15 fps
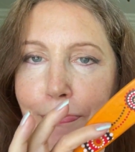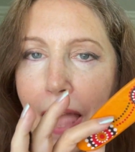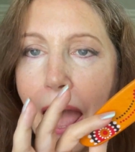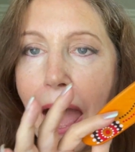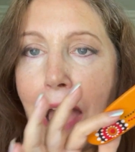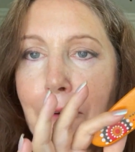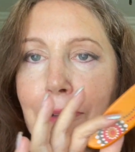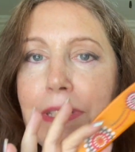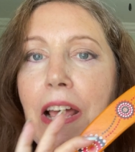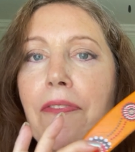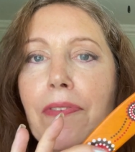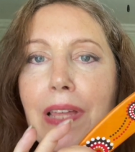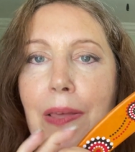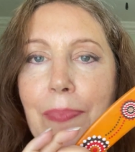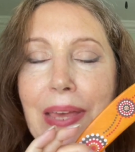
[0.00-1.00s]
I will
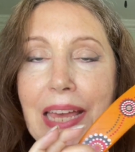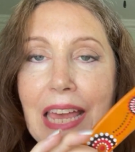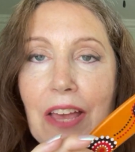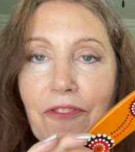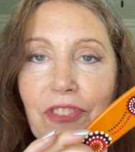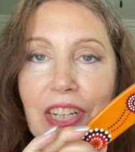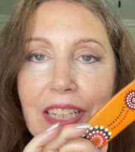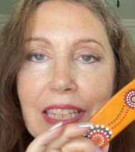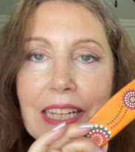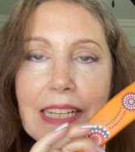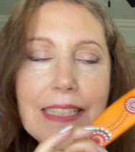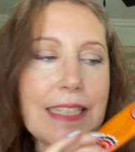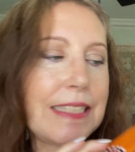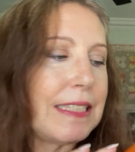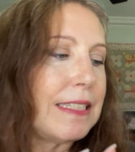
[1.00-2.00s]
definitely be gifting
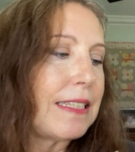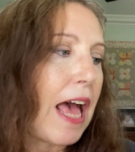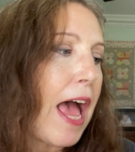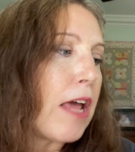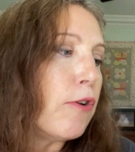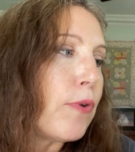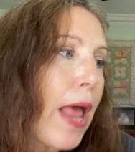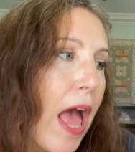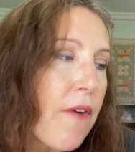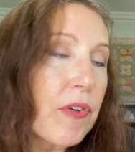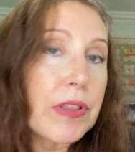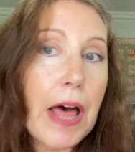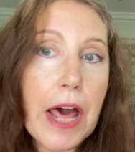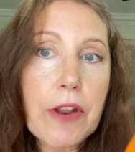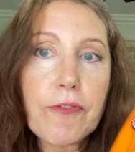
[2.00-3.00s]
this. I don't have a
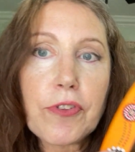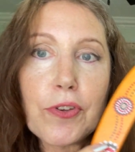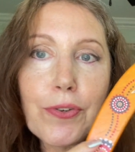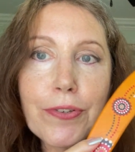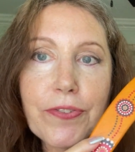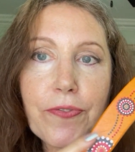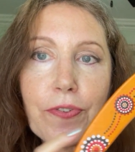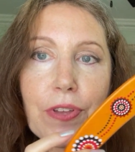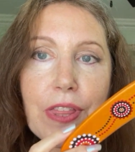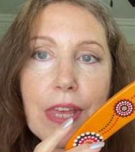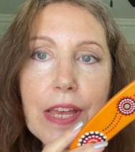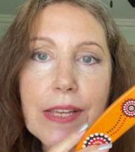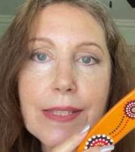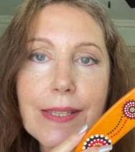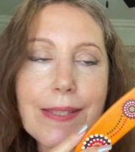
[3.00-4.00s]
lot of use for
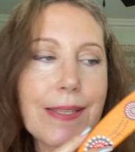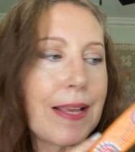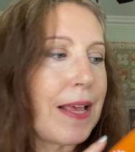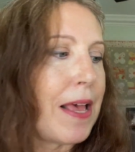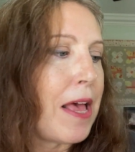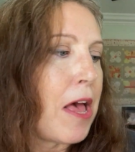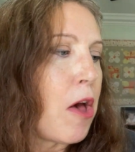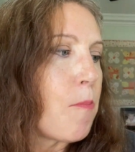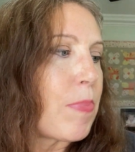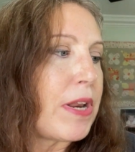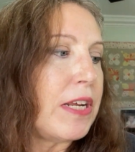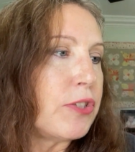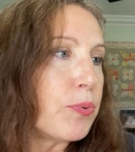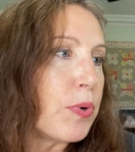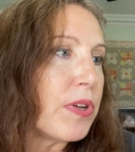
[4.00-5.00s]
this, but
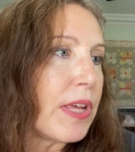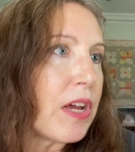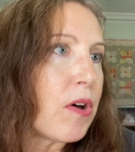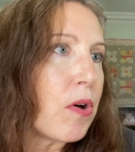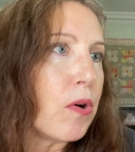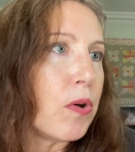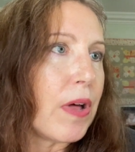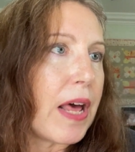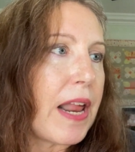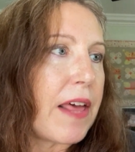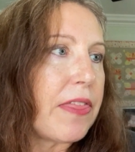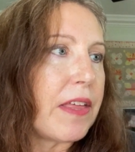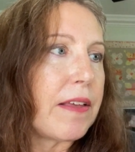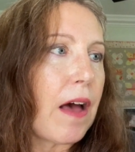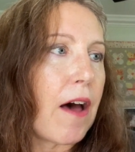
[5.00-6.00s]
it's really cool, and I
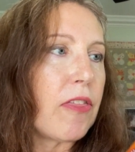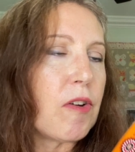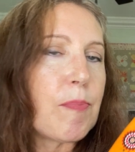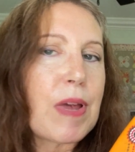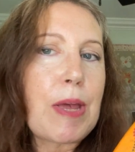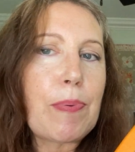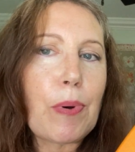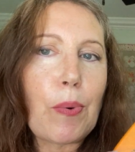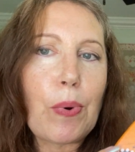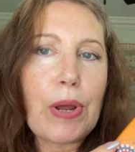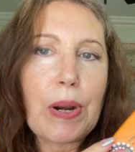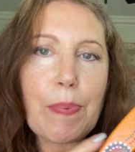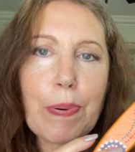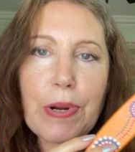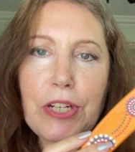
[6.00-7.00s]
think other people would
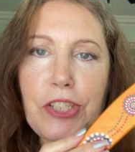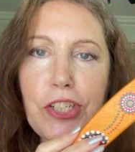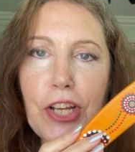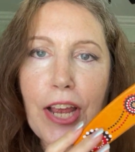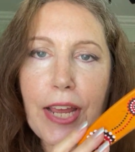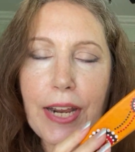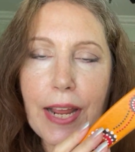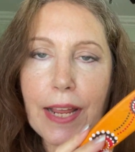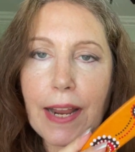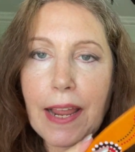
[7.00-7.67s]
appreciate it.